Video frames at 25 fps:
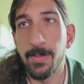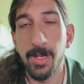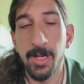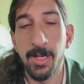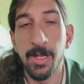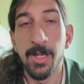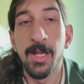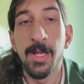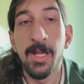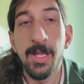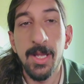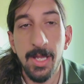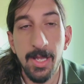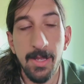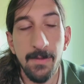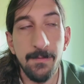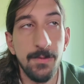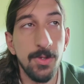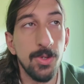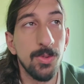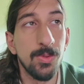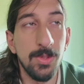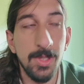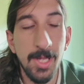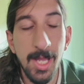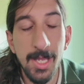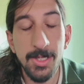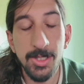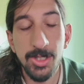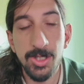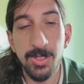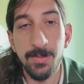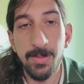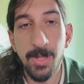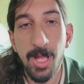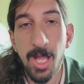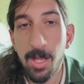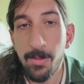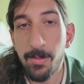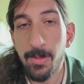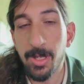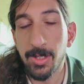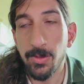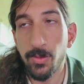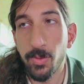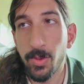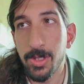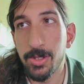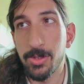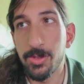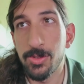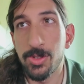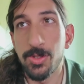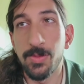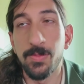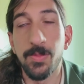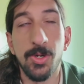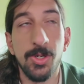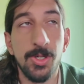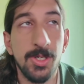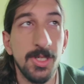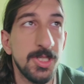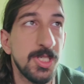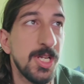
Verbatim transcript: But if you like Sublime and you want to support